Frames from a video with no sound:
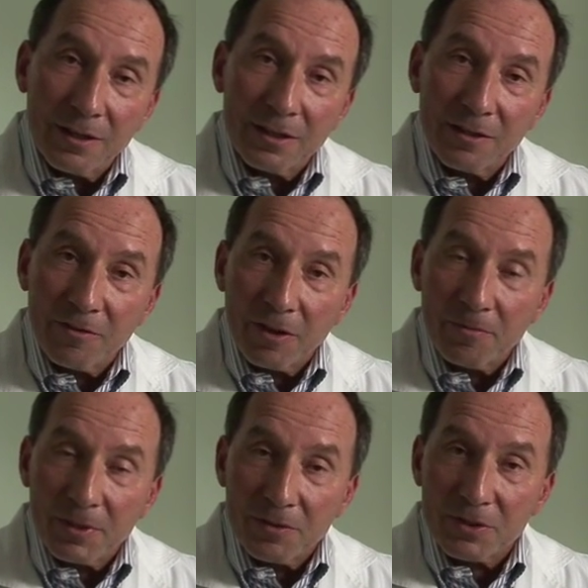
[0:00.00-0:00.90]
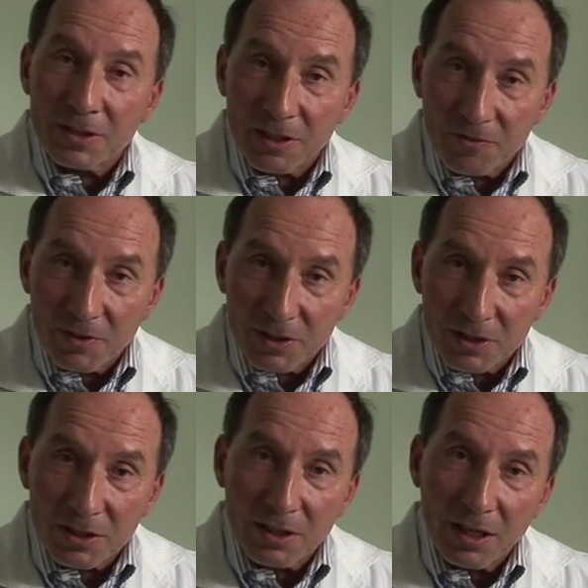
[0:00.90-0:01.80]
the development of
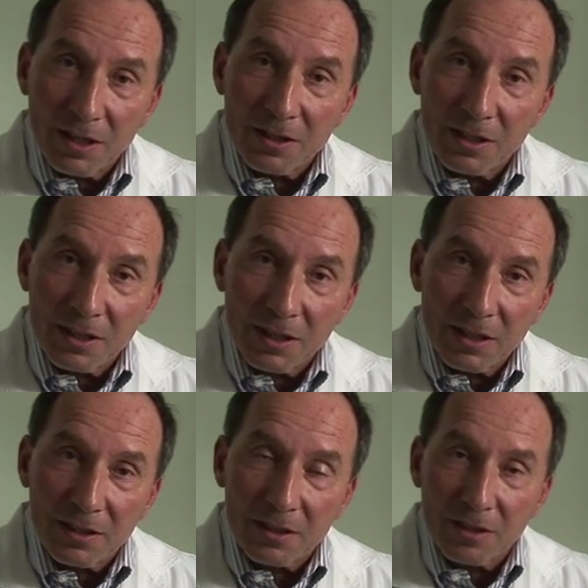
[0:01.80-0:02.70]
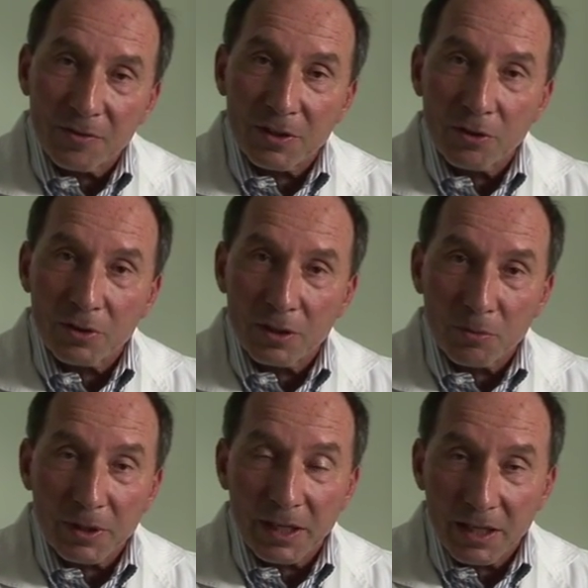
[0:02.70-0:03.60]
stiffness in the knee and difficulty
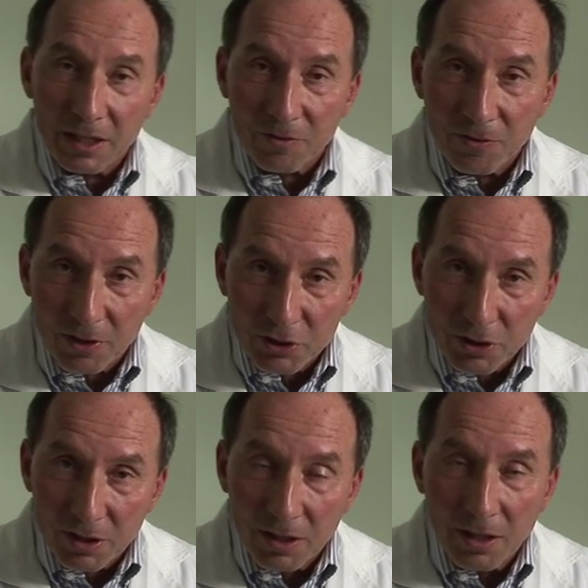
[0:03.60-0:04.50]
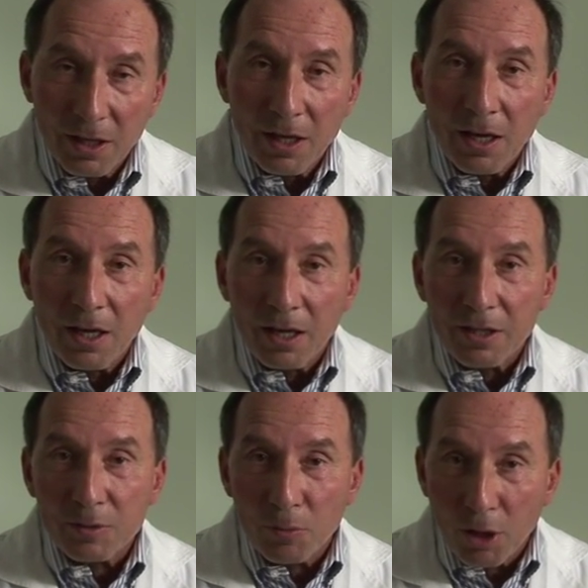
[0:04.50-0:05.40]
regaining function. A
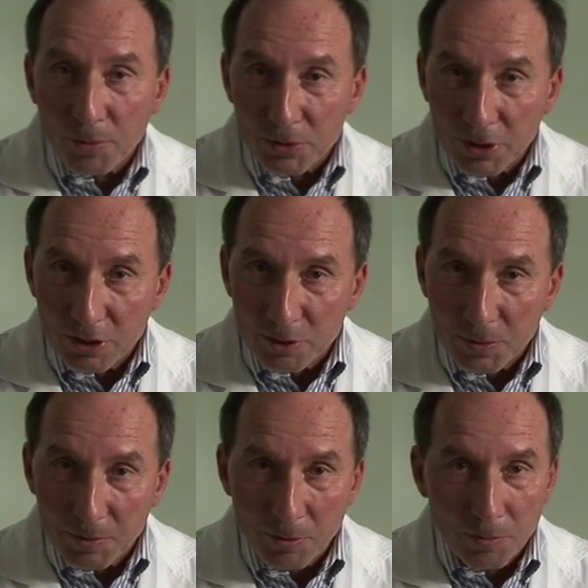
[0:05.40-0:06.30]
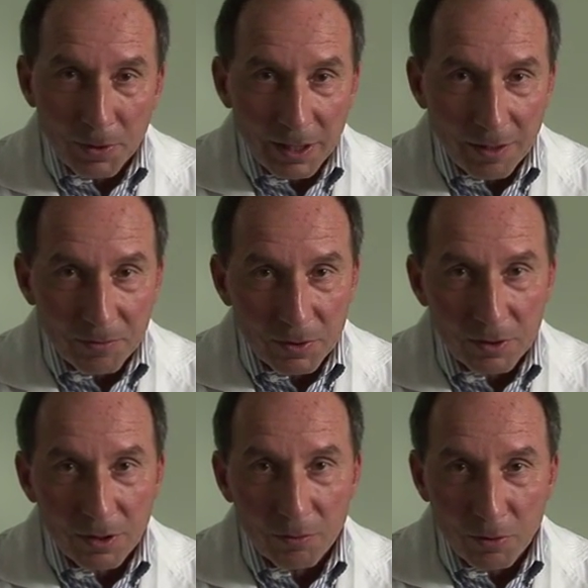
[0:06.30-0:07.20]
small percentage of people, perhaps
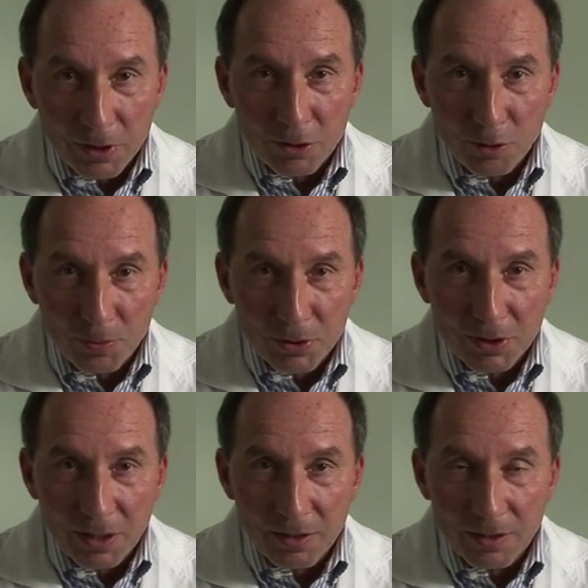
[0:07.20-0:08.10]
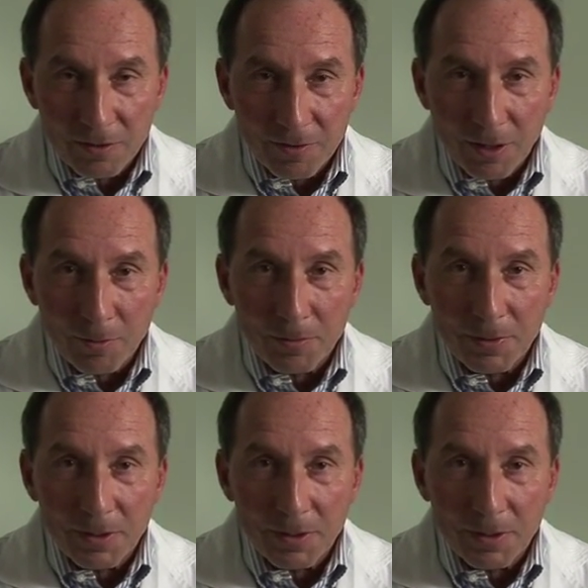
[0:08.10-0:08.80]
1 to 2%, develop